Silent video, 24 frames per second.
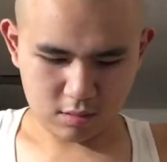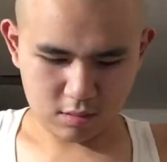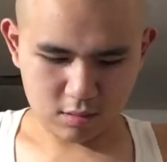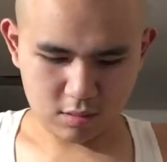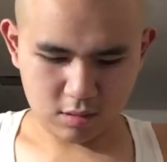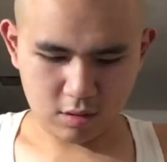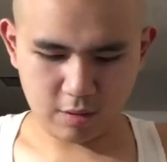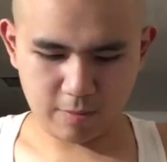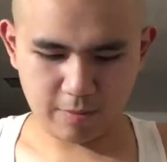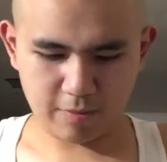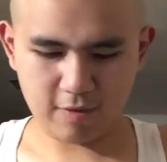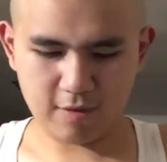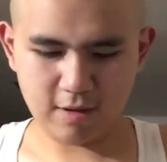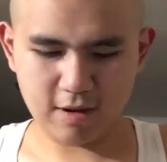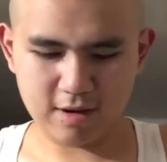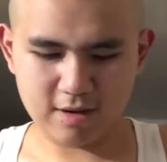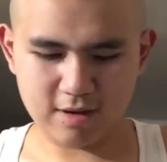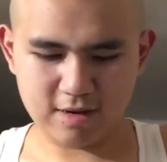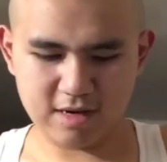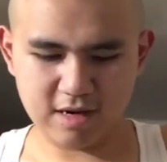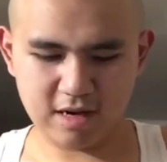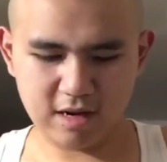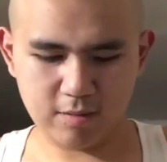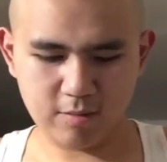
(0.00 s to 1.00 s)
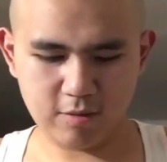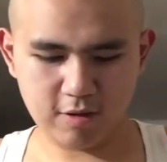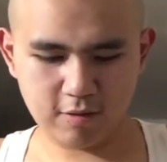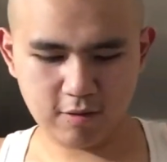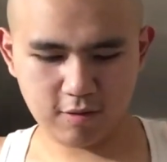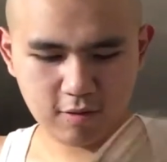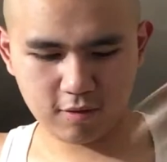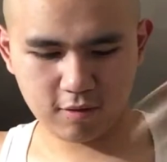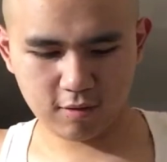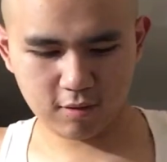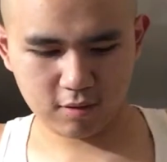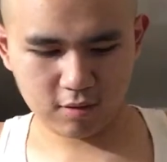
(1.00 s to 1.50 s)
Hope it's not
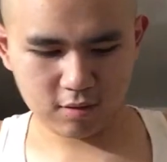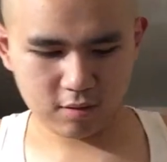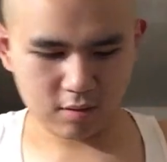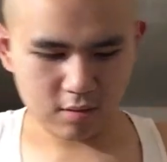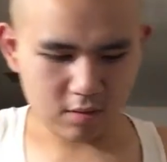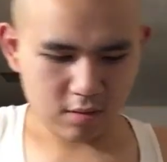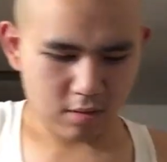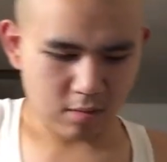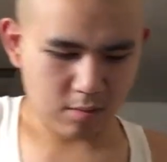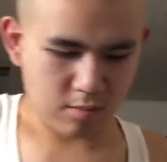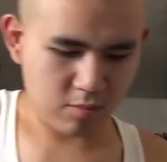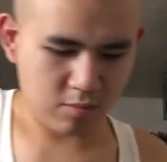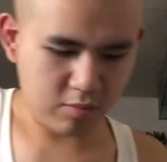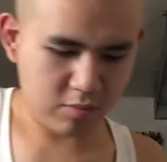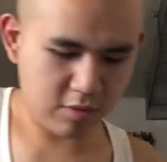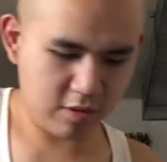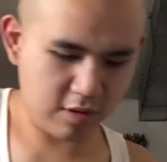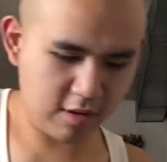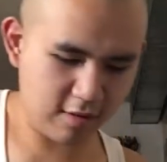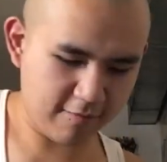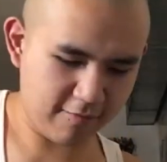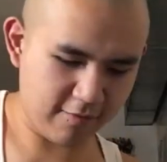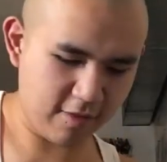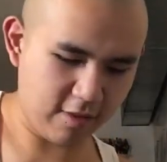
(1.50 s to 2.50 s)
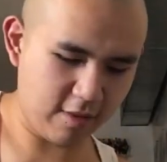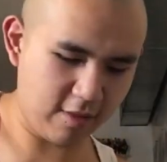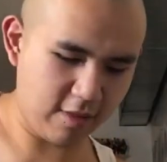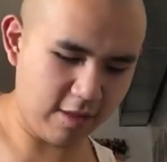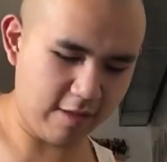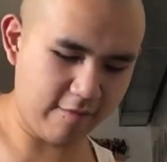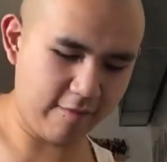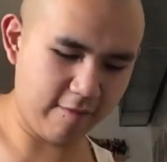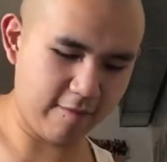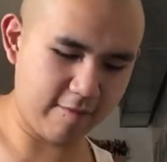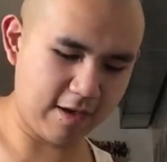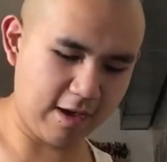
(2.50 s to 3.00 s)
damaged. Please, for the
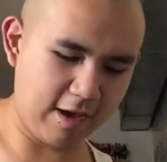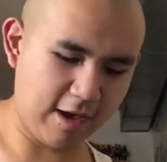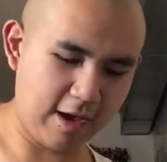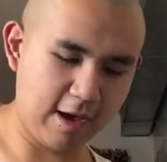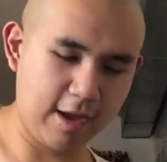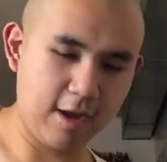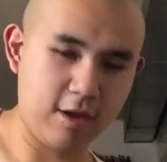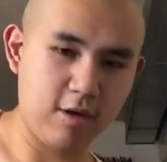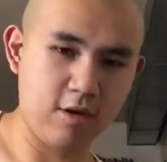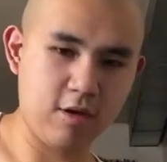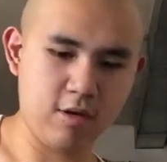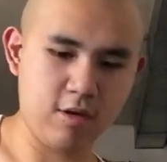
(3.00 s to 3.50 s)
love of God.